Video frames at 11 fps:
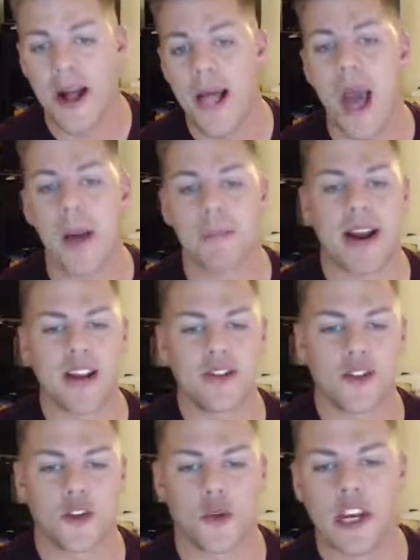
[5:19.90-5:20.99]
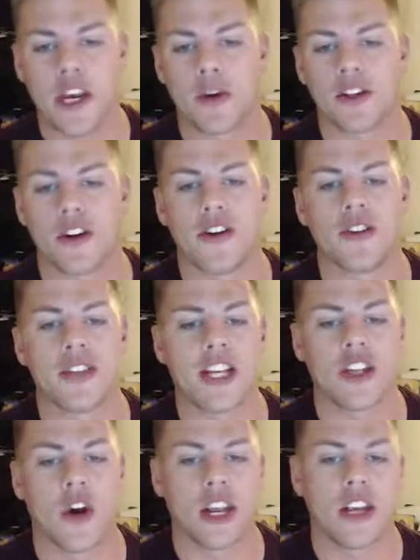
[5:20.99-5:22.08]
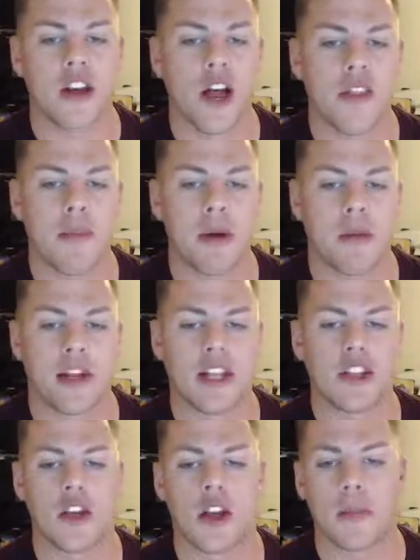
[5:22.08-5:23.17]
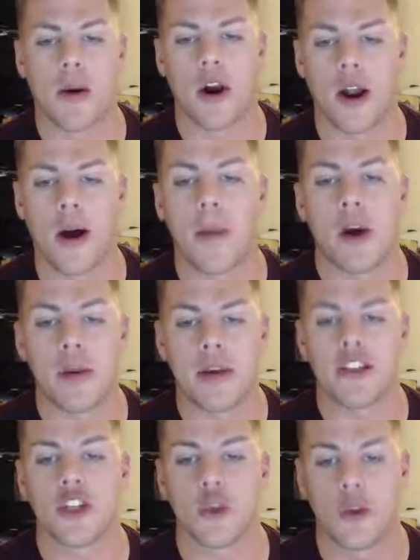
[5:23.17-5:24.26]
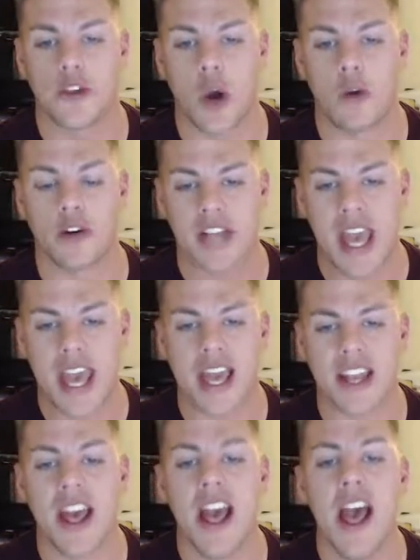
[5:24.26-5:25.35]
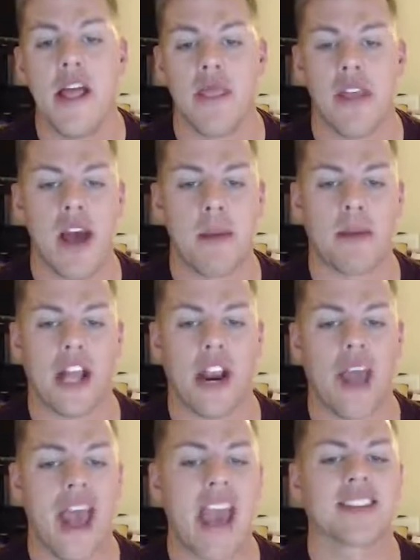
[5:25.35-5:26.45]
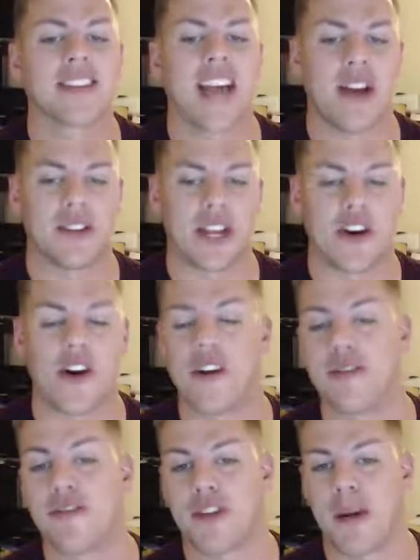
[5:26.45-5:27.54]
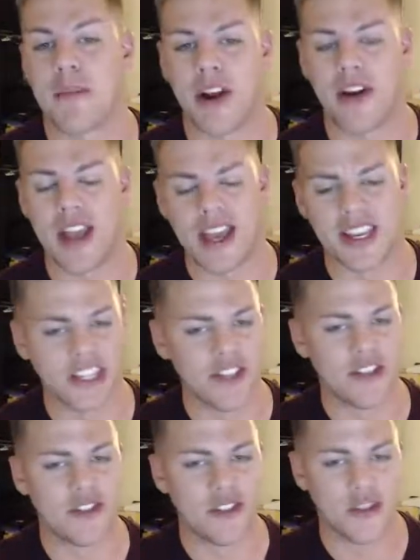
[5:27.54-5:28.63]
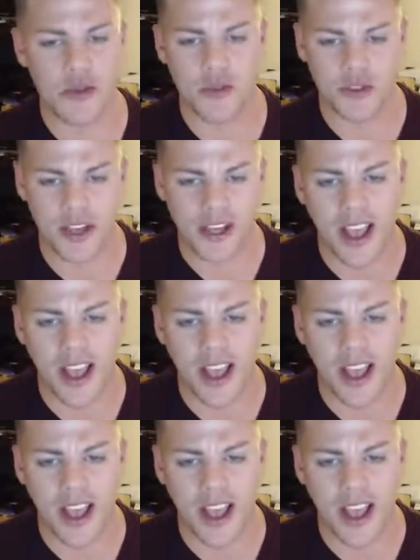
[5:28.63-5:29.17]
-3 returns a target non-land permanent to its owner's hand. Then that player exiles a card from their hand. Juicy.